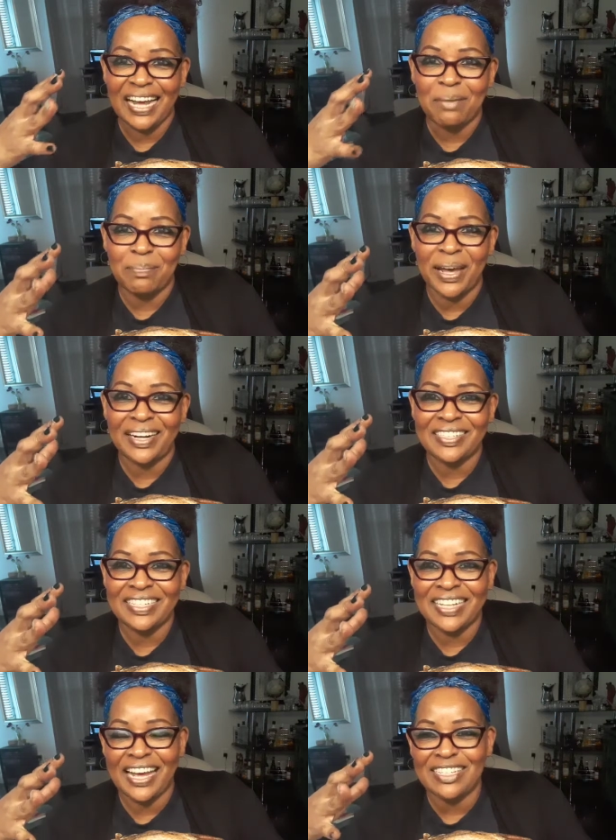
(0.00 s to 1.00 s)
I'm better
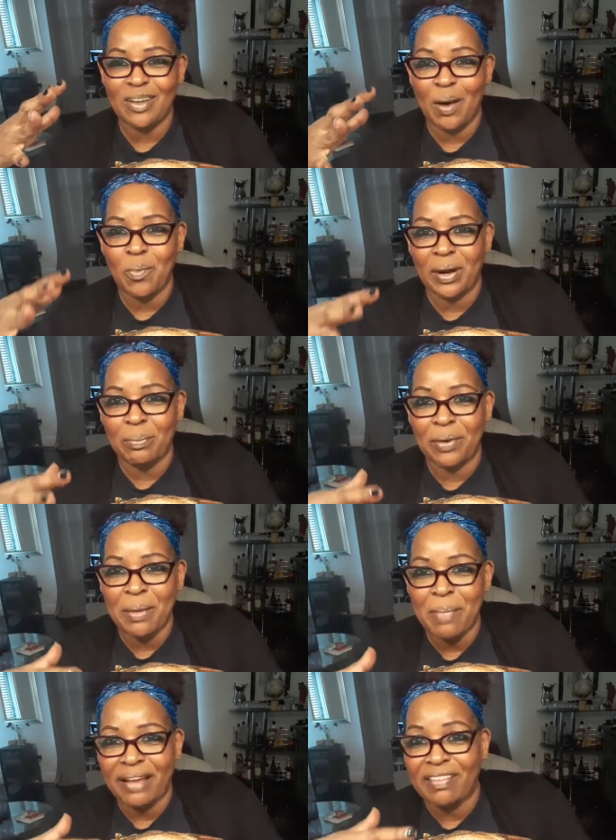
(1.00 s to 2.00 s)
today, so I want to
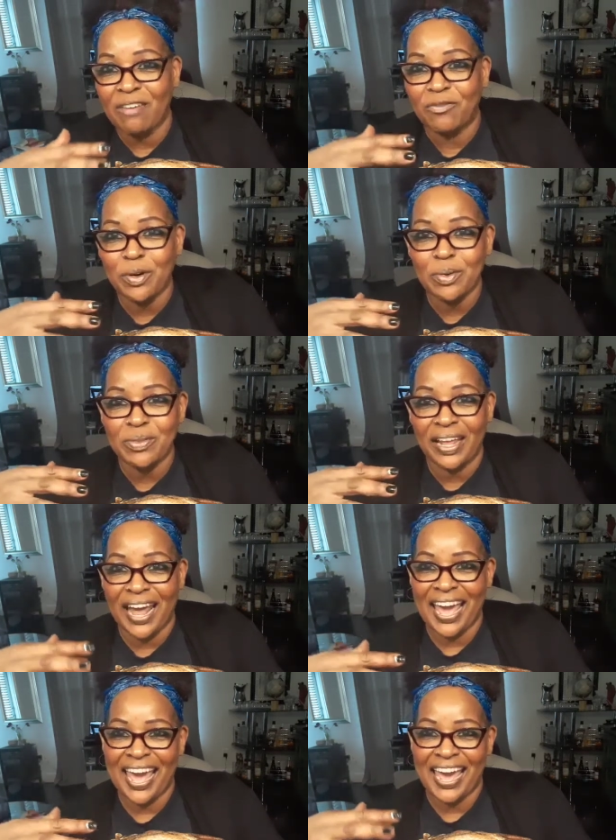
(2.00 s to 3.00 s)
bring back that food that
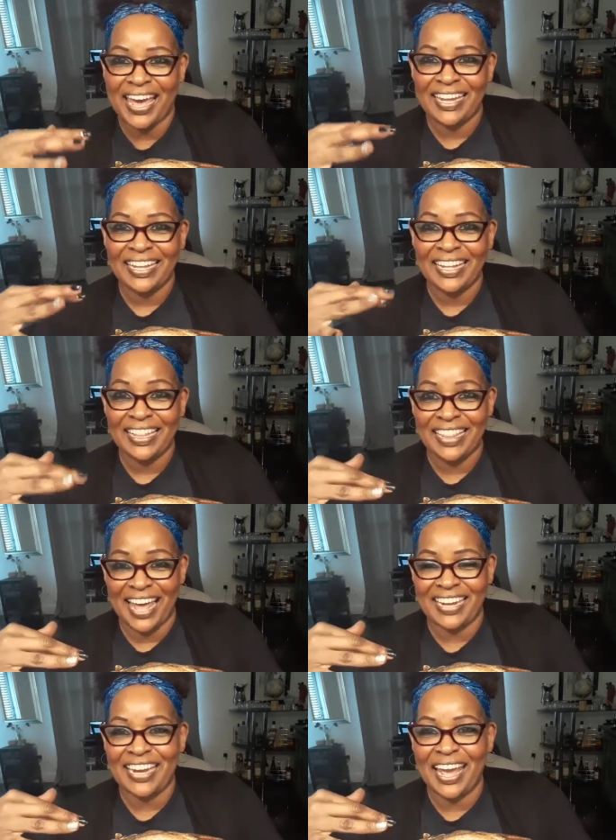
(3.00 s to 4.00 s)
I had
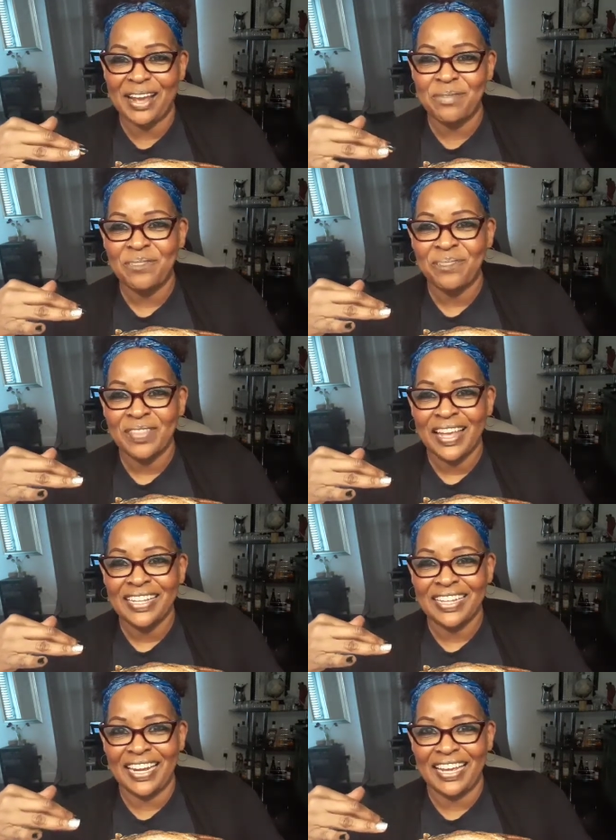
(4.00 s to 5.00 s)
that day
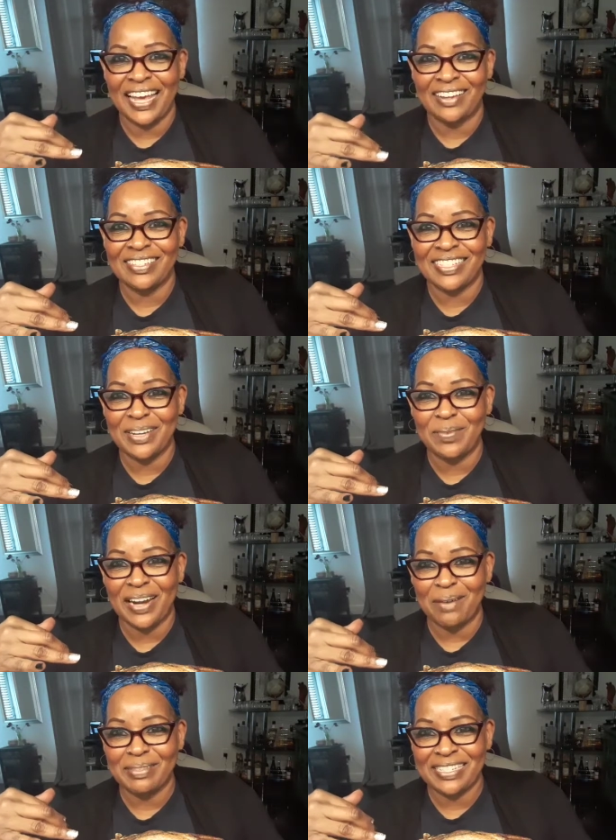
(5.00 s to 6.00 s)
to let y'all see what
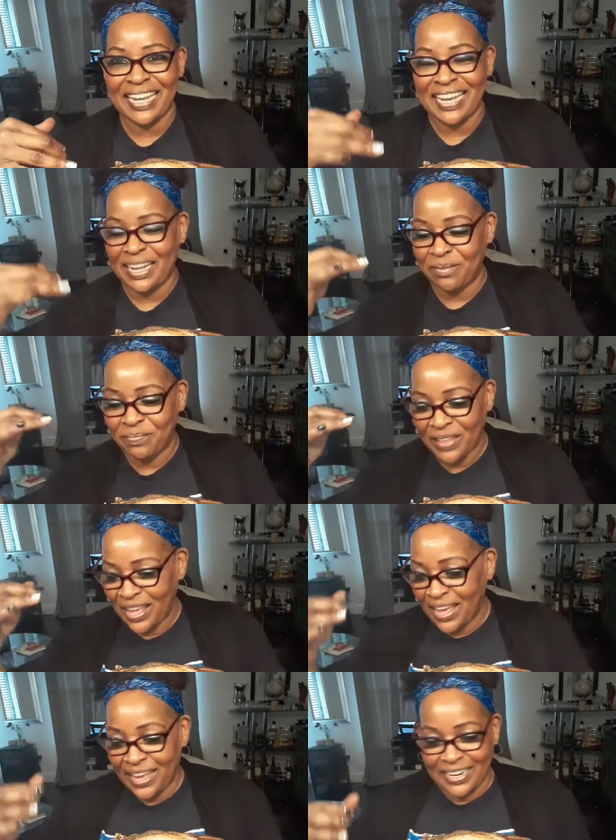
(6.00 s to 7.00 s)
I was eating.
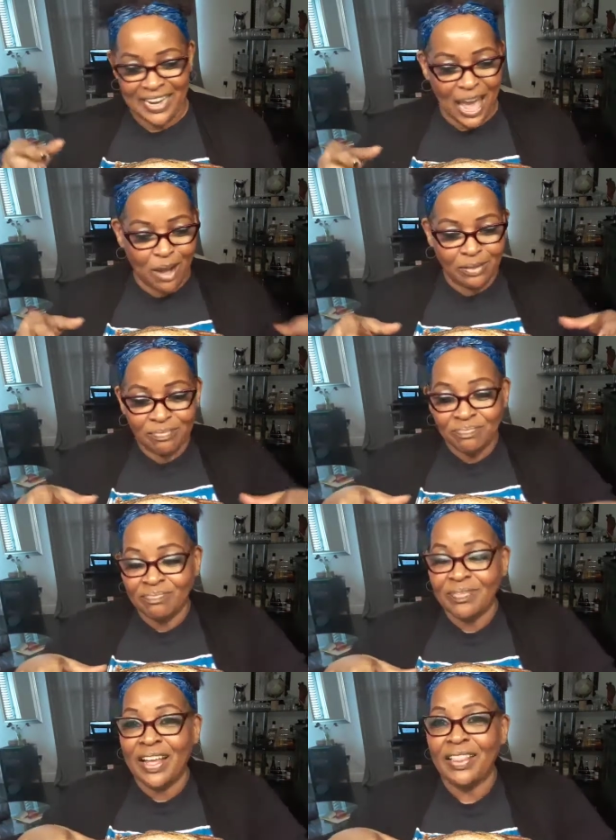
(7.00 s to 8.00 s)
Now,
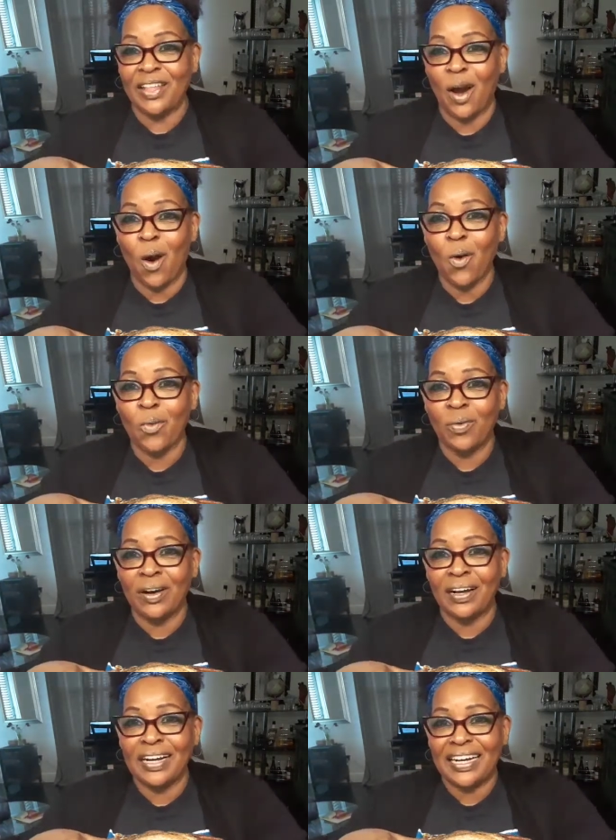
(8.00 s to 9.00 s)
the
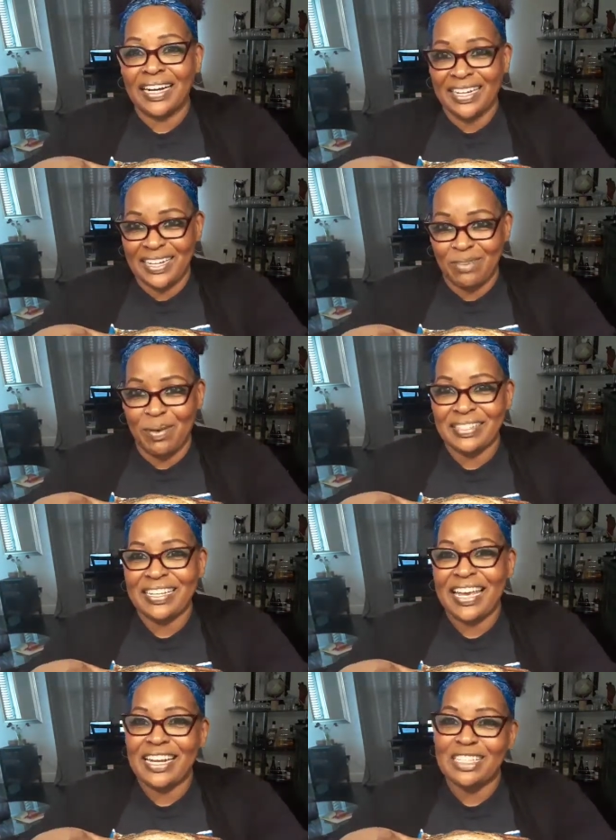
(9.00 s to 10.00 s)
okra, uh, once
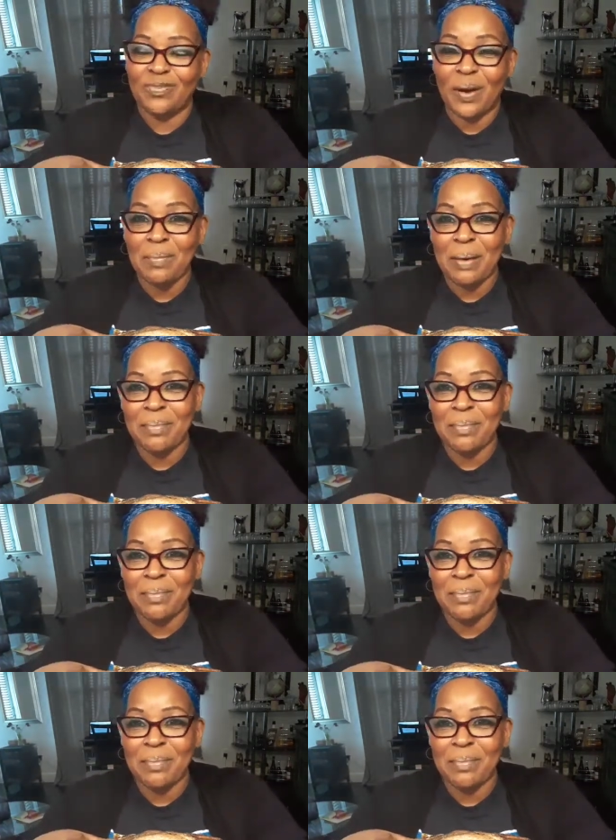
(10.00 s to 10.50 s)
again, is from my